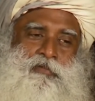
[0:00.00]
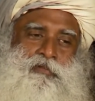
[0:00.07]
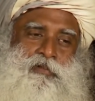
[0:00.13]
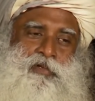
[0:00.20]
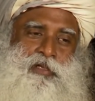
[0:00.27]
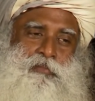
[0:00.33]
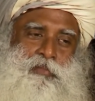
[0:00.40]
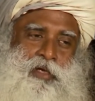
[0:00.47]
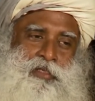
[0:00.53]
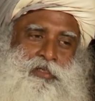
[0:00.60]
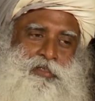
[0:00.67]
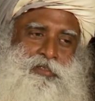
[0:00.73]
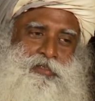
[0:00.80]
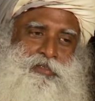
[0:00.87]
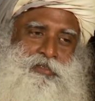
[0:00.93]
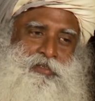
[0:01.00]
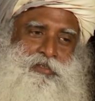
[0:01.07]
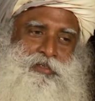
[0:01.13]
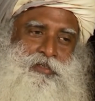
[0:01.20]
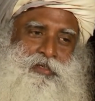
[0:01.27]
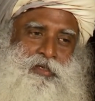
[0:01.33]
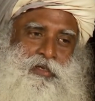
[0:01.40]
for 3 months.
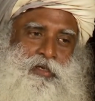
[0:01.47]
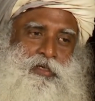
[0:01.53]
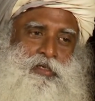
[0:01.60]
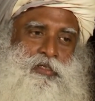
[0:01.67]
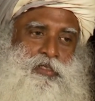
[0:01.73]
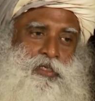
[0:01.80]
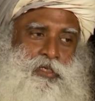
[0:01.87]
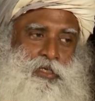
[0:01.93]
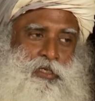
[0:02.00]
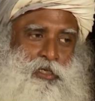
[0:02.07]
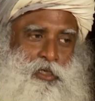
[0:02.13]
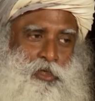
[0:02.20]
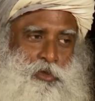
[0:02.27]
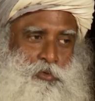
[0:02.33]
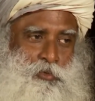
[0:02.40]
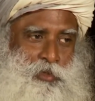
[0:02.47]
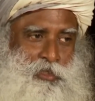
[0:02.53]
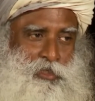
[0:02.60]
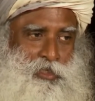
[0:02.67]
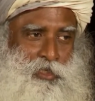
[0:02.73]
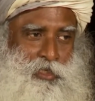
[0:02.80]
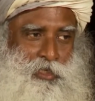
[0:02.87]
Suddenly you will
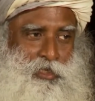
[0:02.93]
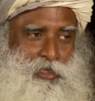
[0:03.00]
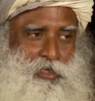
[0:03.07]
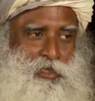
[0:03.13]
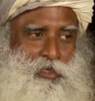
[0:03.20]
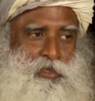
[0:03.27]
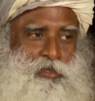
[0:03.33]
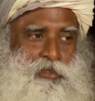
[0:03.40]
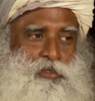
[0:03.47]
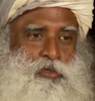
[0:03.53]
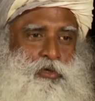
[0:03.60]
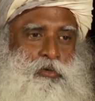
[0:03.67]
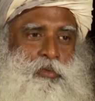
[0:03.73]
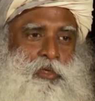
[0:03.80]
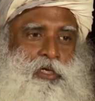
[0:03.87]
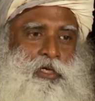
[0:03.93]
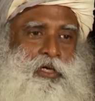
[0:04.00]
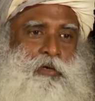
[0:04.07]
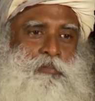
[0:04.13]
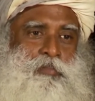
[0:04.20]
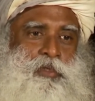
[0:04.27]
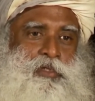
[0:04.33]
see so many
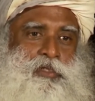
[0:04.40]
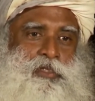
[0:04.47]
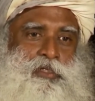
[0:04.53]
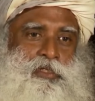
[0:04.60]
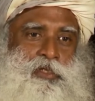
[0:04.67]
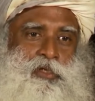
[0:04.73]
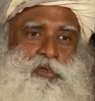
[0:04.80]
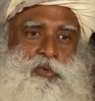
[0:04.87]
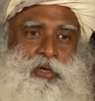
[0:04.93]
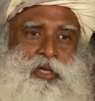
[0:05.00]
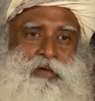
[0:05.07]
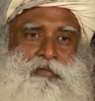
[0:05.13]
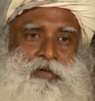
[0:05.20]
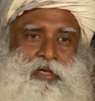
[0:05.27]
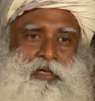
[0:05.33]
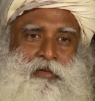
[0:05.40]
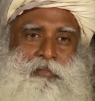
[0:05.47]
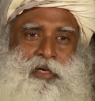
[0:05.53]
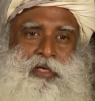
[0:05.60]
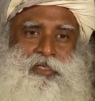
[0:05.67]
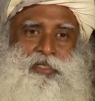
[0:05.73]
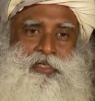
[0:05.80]
compulsions that you never
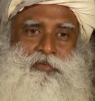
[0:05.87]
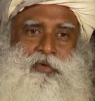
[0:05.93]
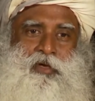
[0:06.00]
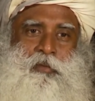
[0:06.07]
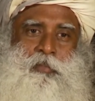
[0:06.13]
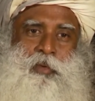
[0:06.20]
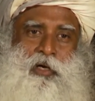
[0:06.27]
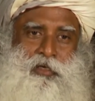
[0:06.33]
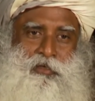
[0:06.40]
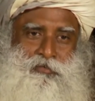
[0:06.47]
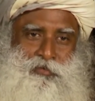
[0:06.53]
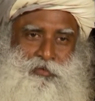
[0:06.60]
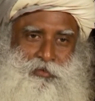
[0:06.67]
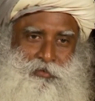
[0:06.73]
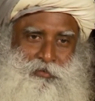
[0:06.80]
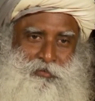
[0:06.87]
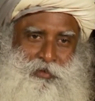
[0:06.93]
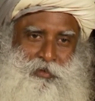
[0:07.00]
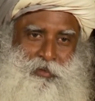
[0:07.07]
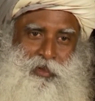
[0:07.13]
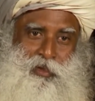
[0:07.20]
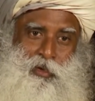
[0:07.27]
imagined were a part of you,
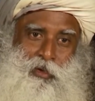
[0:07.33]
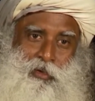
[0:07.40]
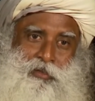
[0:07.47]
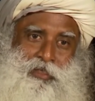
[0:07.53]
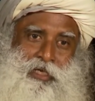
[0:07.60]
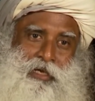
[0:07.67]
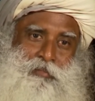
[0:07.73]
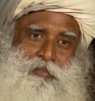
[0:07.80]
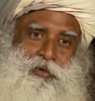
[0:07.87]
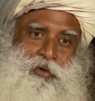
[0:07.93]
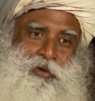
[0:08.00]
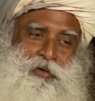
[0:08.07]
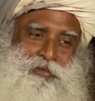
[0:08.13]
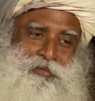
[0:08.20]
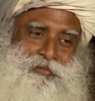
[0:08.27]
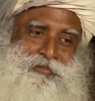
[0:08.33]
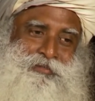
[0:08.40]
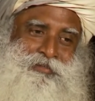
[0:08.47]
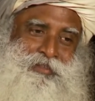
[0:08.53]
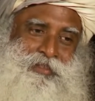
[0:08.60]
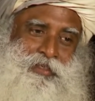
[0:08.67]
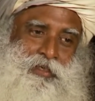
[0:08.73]
which were long time gone.
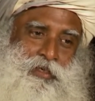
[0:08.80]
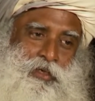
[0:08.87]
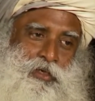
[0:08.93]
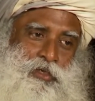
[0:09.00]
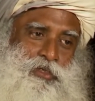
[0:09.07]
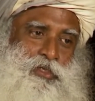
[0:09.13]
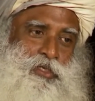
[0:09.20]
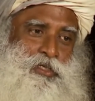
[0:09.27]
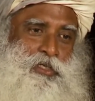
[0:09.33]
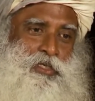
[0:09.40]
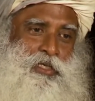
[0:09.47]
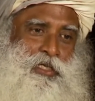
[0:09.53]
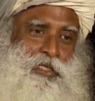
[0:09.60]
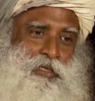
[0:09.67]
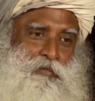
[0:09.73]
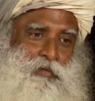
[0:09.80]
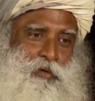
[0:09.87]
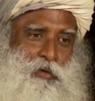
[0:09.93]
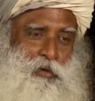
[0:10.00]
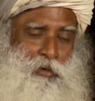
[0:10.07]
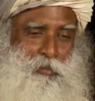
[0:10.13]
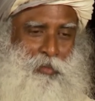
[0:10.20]
Suddenly they
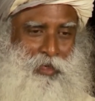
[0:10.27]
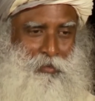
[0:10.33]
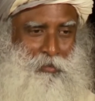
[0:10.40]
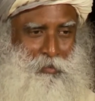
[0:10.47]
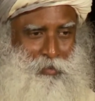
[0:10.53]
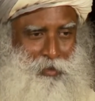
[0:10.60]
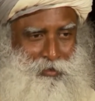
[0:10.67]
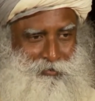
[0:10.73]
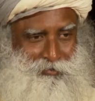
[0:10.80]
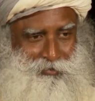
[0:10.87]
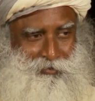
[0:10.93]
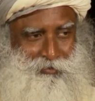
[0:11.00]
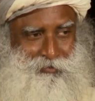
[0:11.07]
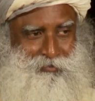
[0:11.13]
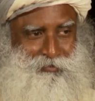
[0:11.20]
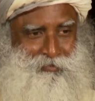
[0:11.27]
will all become a part of you.